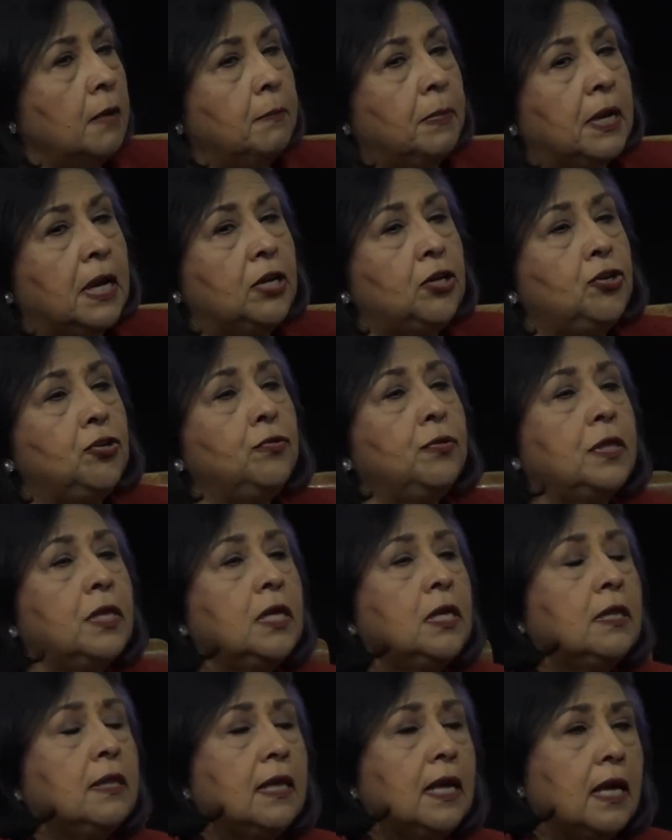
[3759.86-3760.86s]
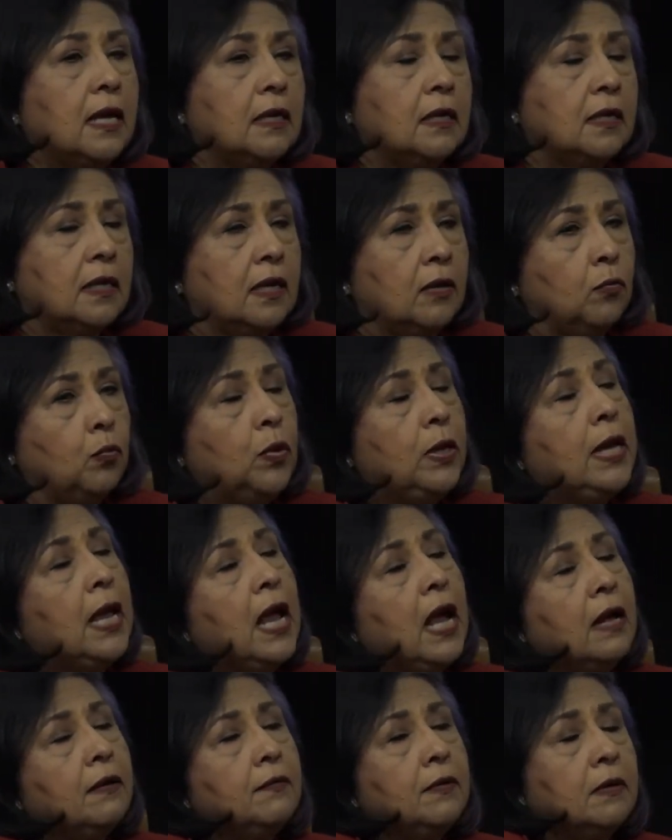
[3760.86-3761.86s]
But I do think that, that we
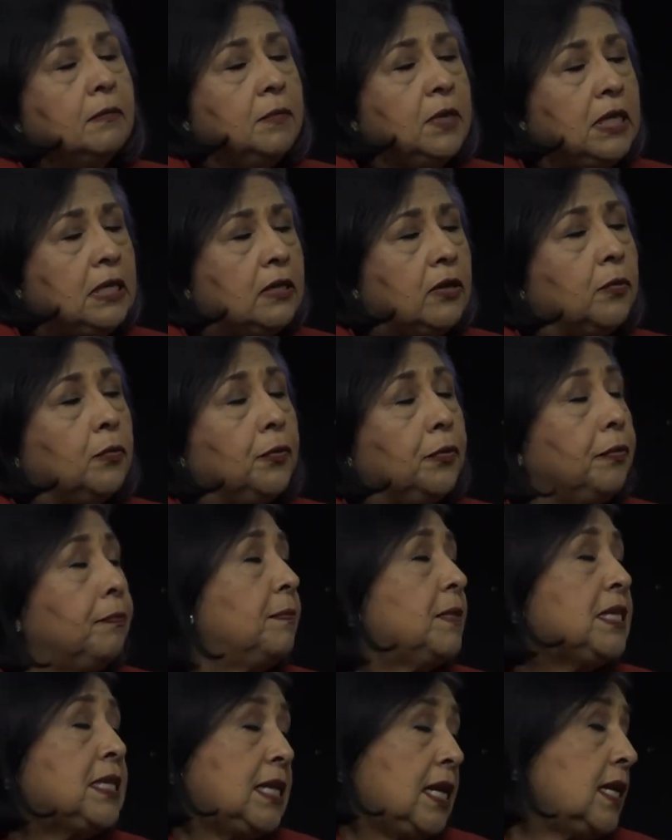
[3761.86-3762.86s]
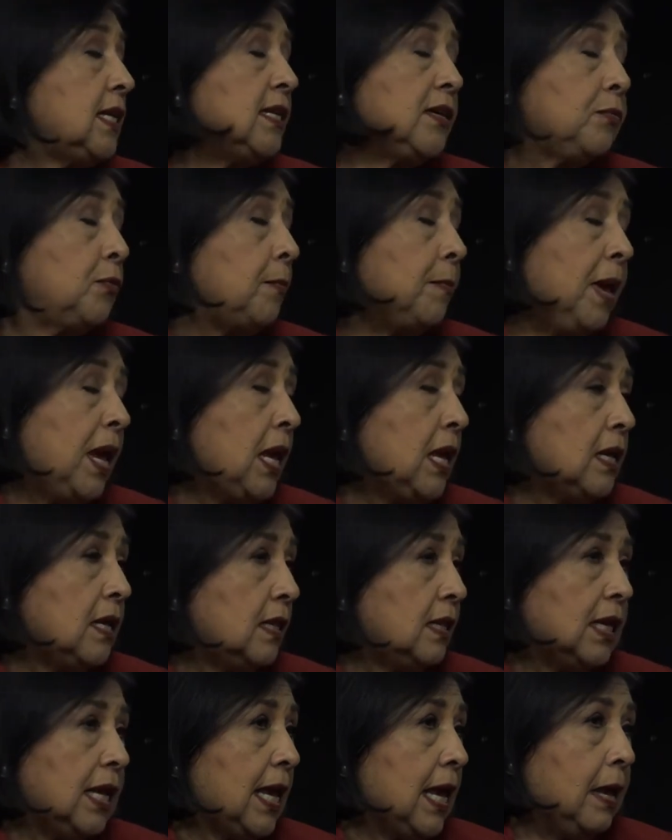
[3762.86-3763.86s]
have, I mean, there were mistakes that were made
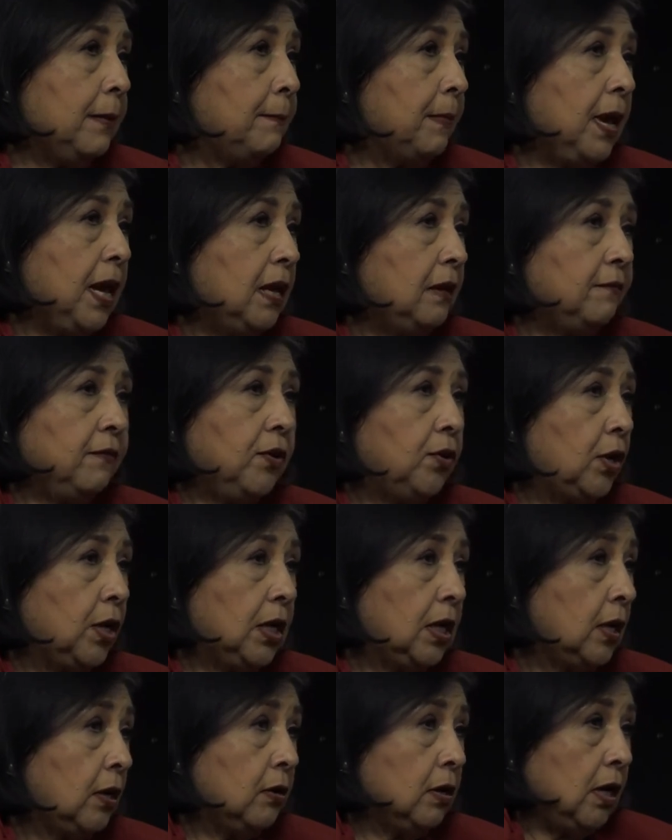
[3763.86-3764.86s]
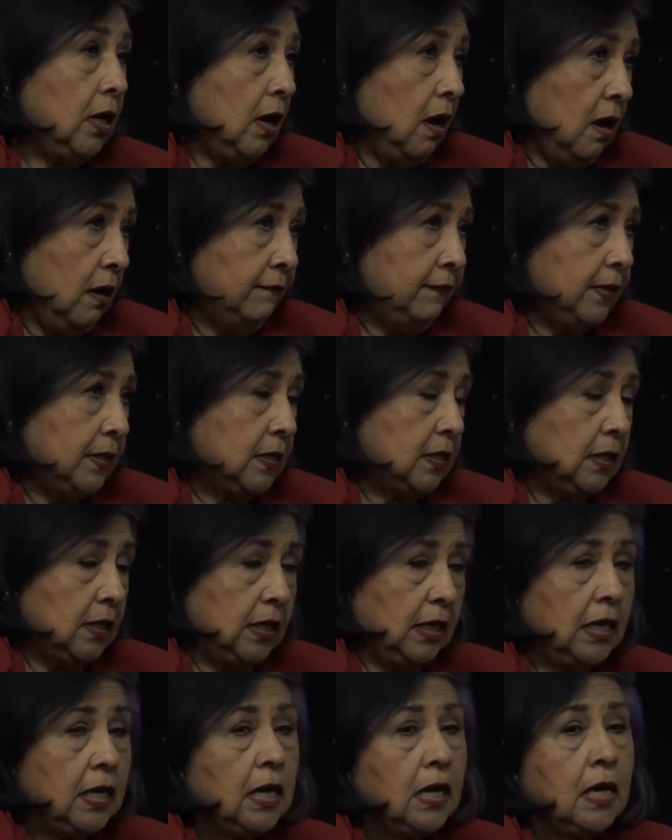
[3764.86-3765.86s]
in the campaign, very clearly, obviously.
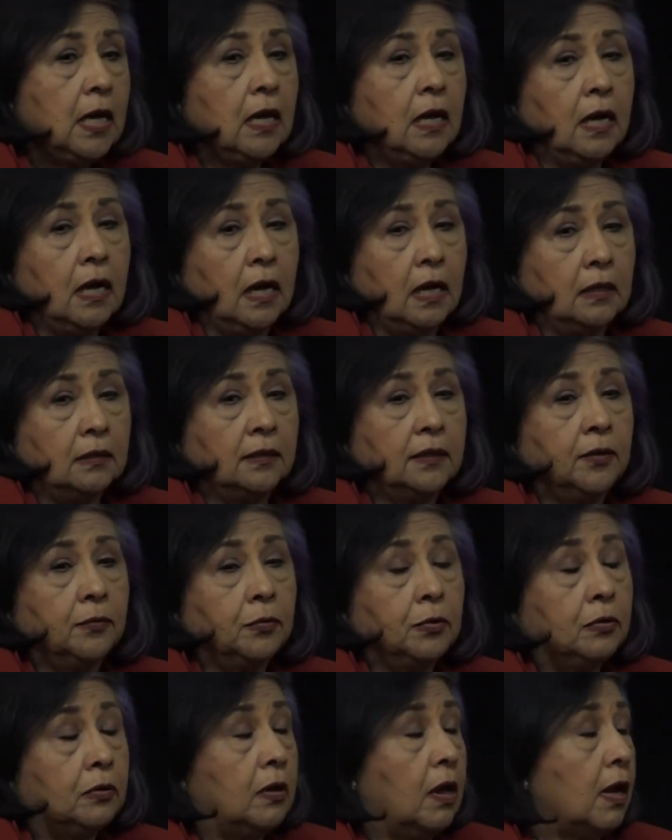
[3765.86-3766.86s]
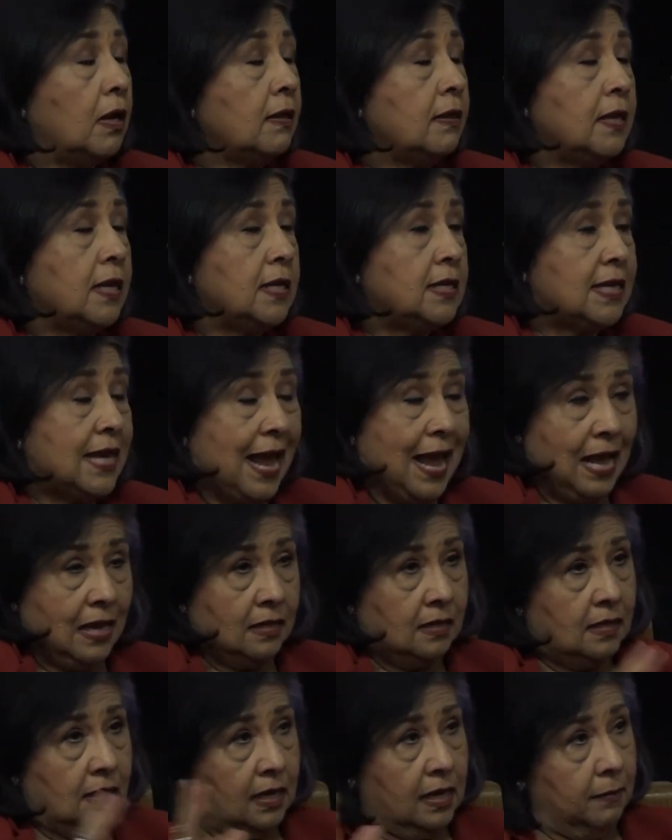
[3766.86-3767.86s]
Uh, there were a lot of things
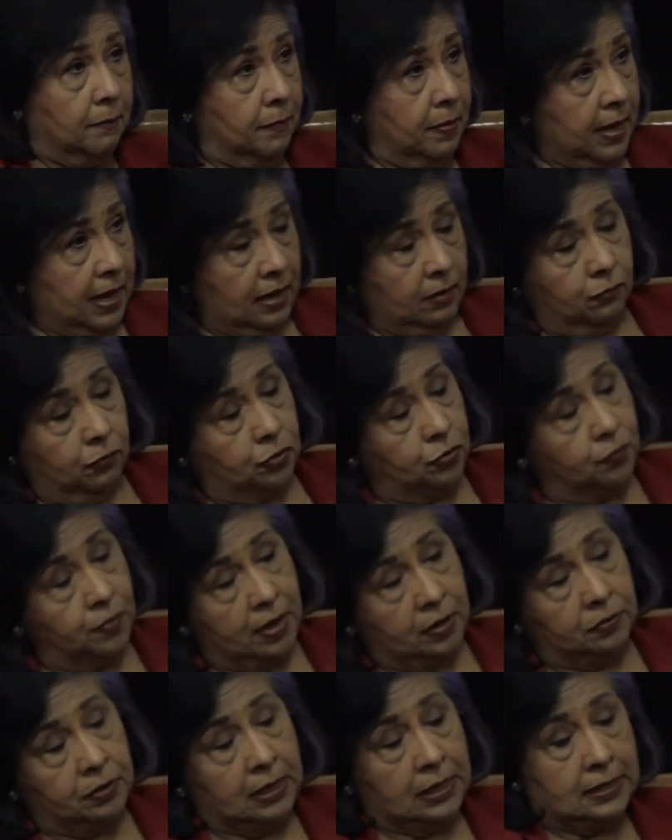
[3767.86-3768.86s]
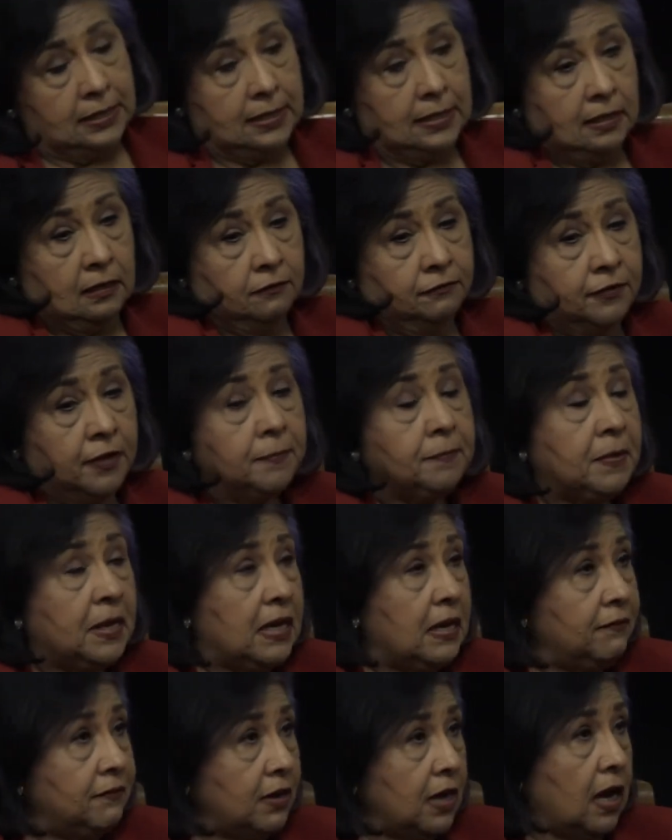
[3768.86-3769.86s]
as the campaign was rounding itself up that
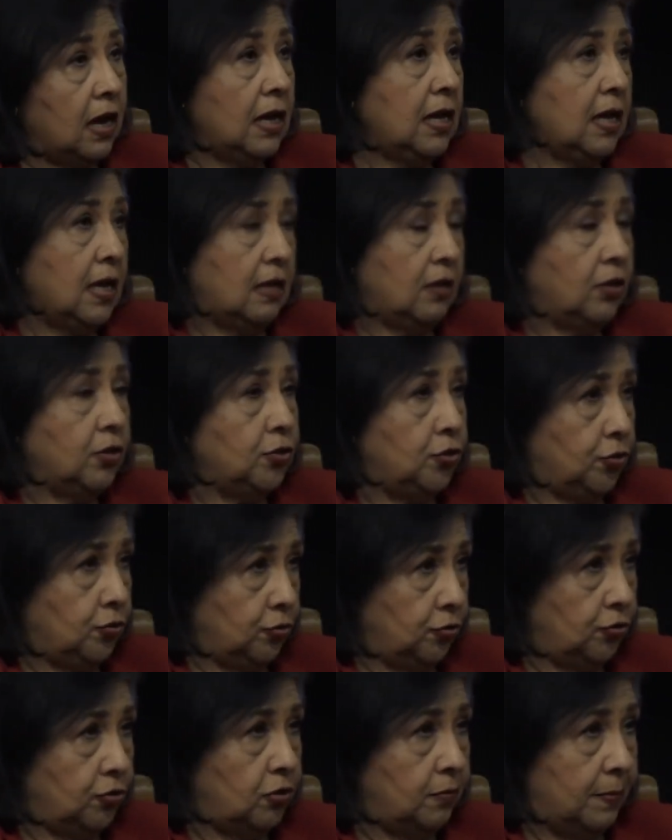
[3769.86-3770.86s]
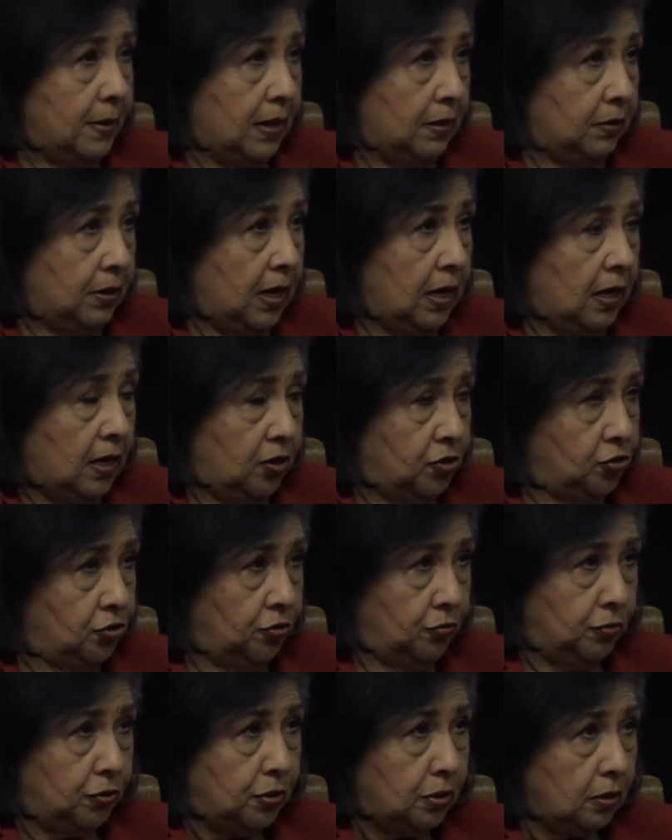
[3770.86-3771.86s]
even I had concerns about and issues